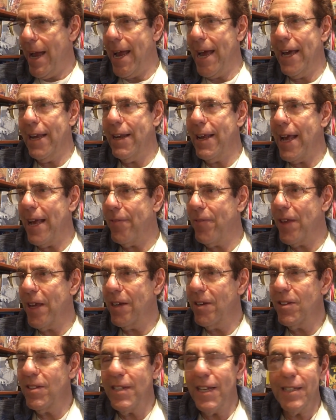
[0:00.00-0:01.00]
And at the
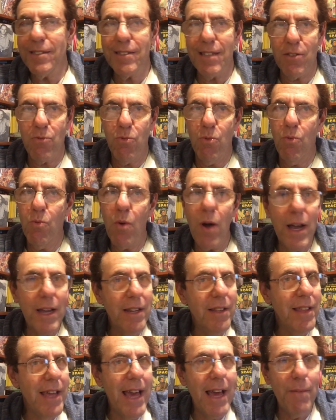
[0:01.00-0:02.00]
end of the day, it's like, why
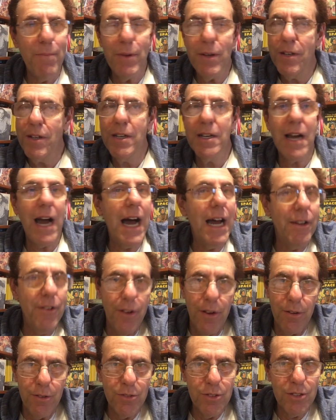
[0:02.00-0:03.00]
did that happen? God
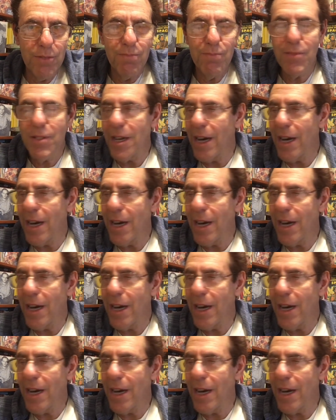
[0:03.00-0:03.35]
knows.